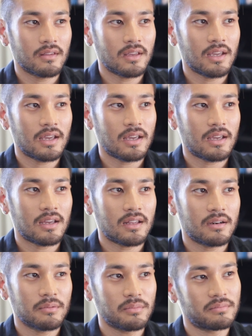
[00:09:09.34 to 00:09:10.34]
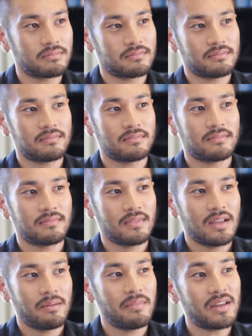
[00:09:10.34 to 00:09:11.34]
And
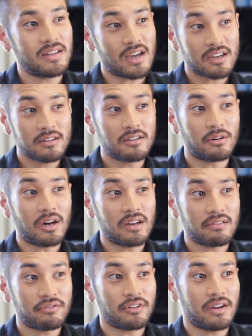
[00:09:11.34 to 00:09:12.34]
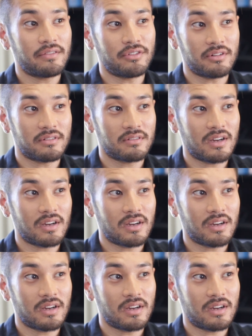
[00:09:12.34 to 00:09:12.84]
man, I could go on forever.